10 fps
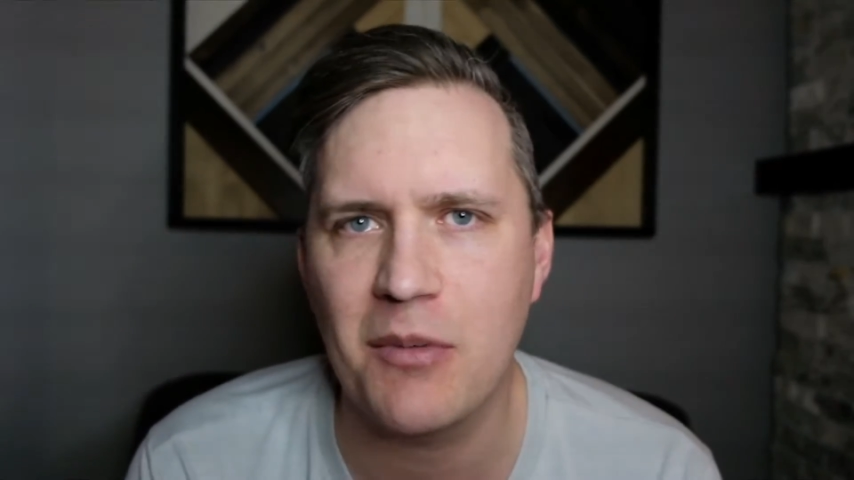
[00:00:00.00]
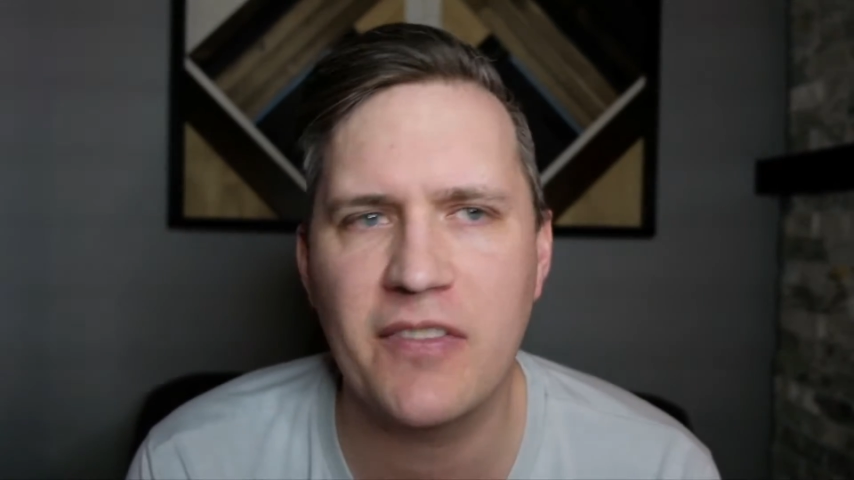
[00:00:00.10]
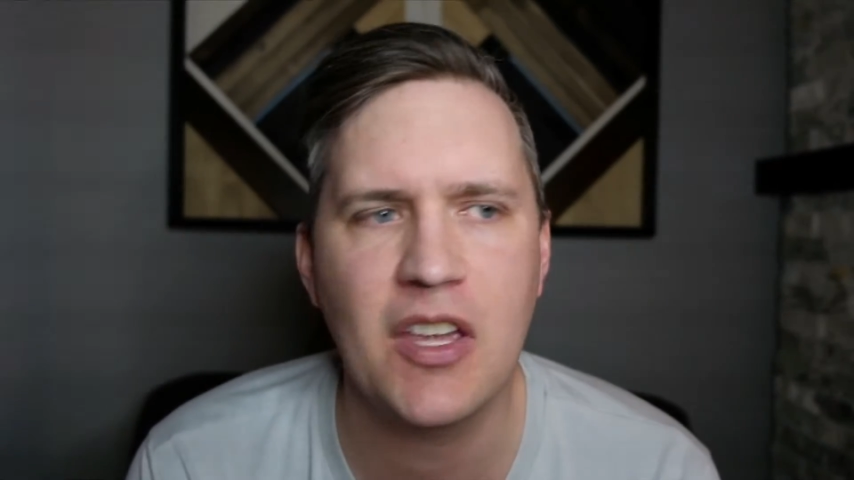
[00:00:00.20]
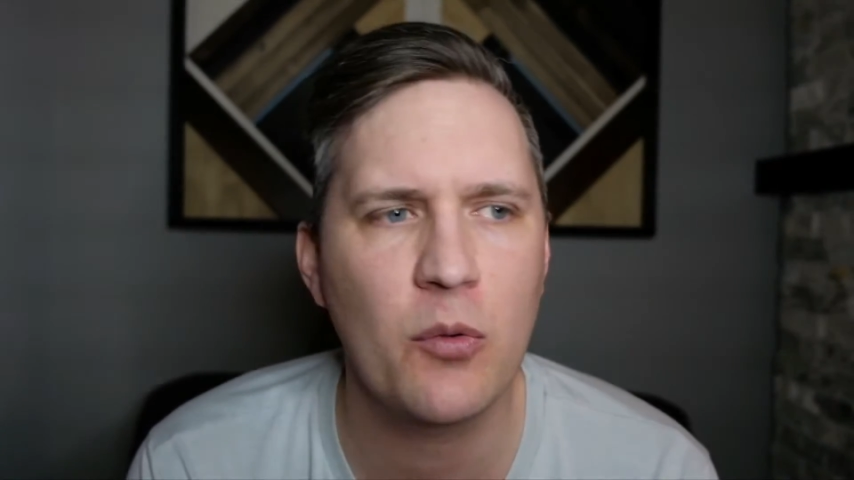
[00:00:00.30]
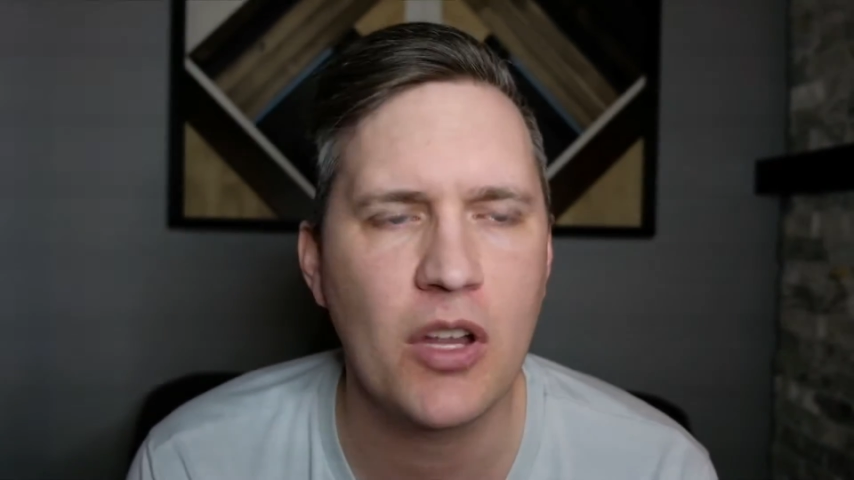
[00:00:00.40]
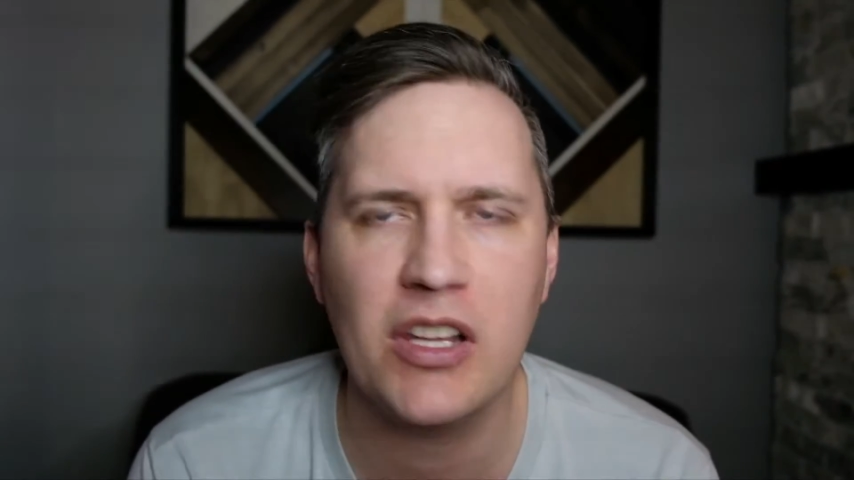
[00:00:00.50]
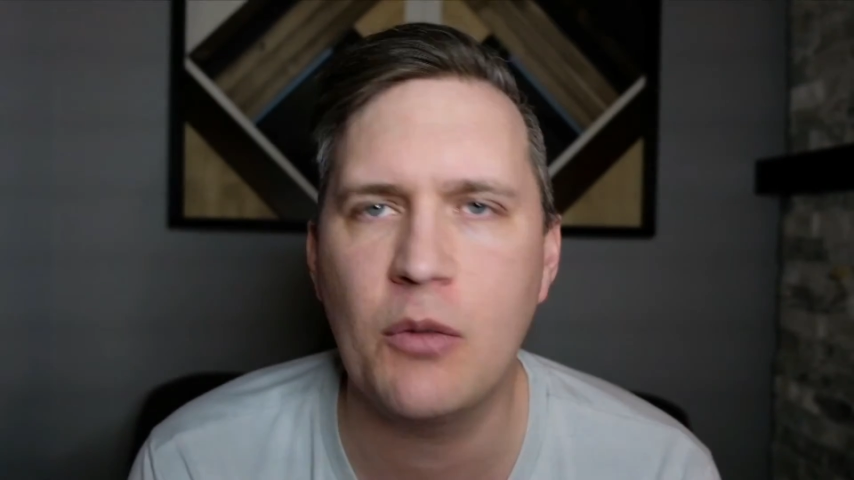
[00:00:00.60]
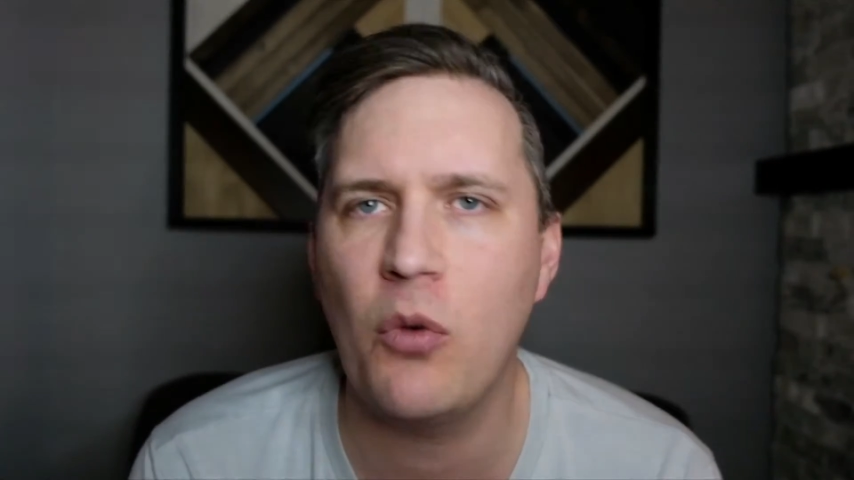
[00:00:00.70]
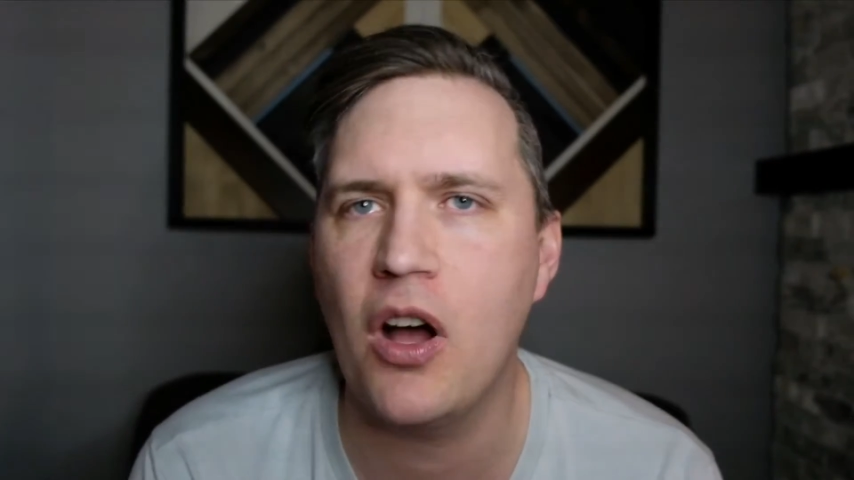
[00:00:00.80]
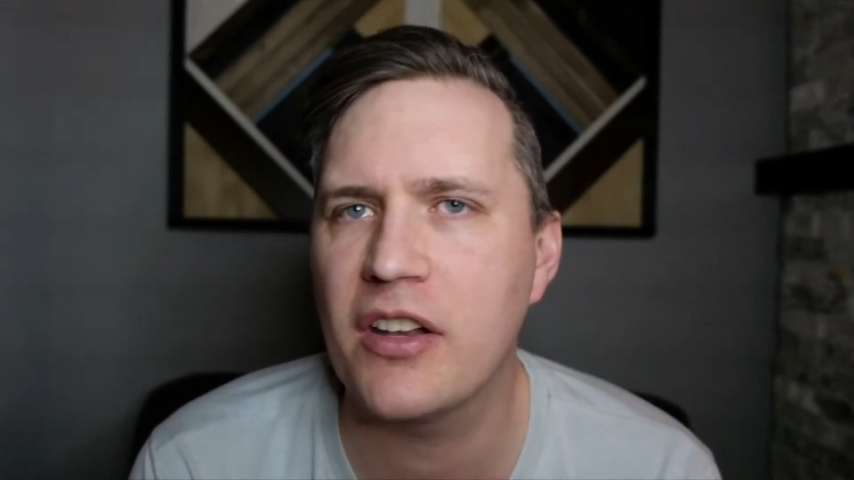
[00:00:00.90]
If he really
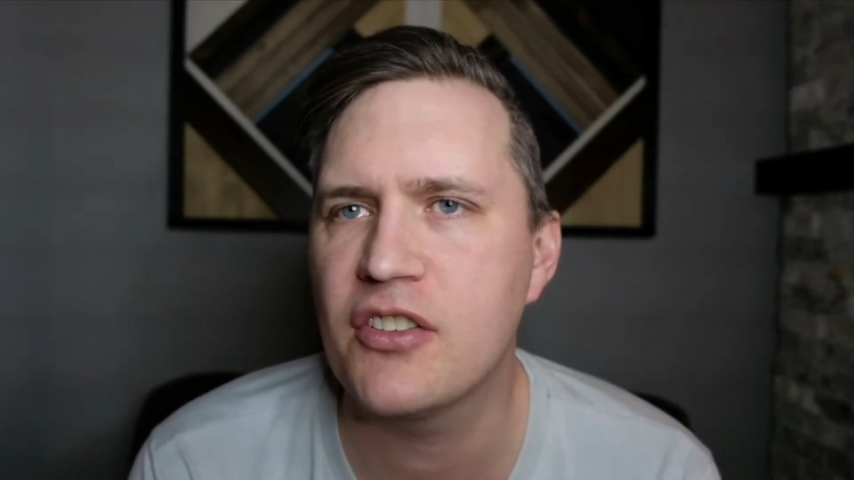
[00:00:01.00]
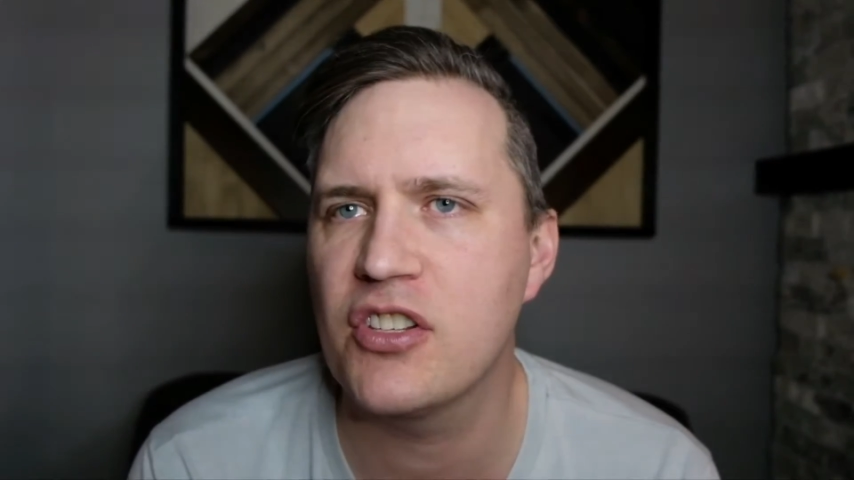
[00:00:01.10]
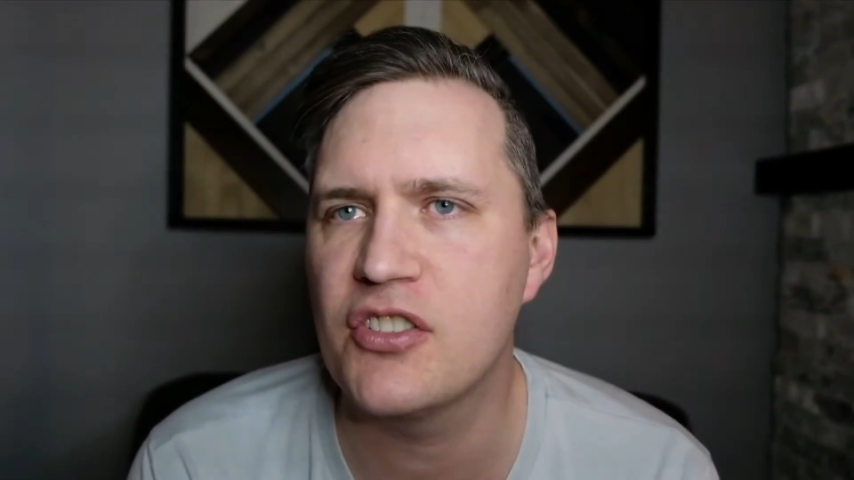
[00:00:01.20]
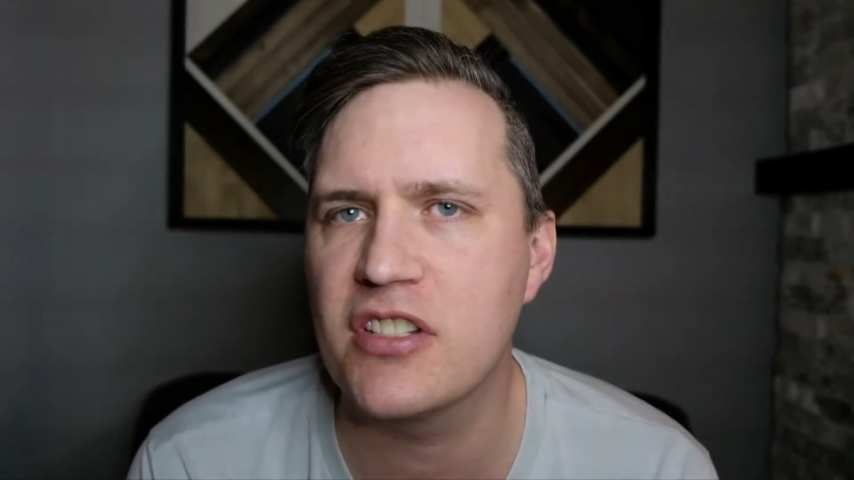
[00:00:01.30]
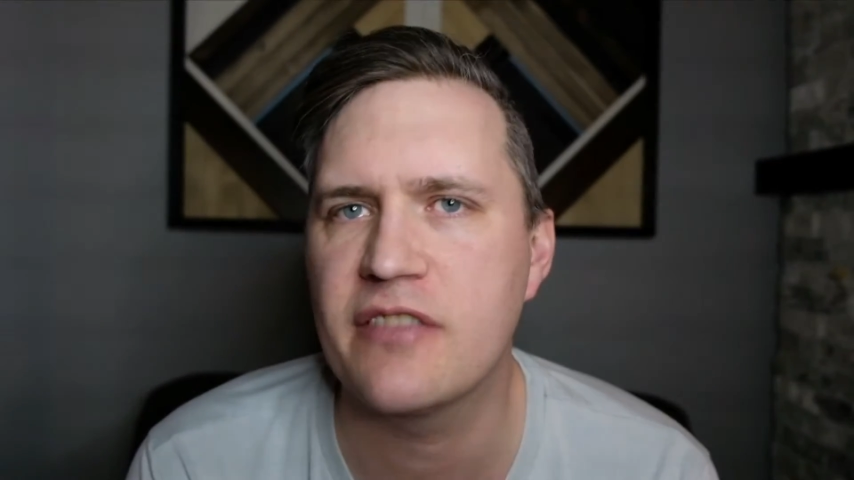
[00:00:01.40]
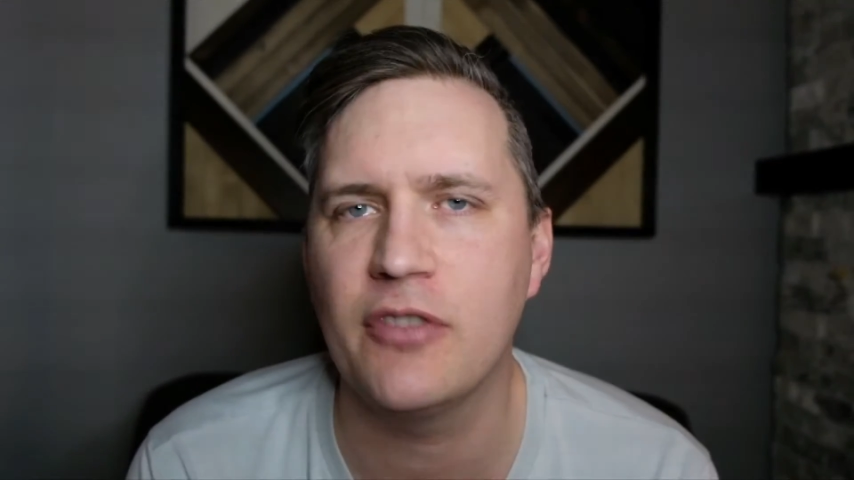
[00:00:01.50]
wanted to just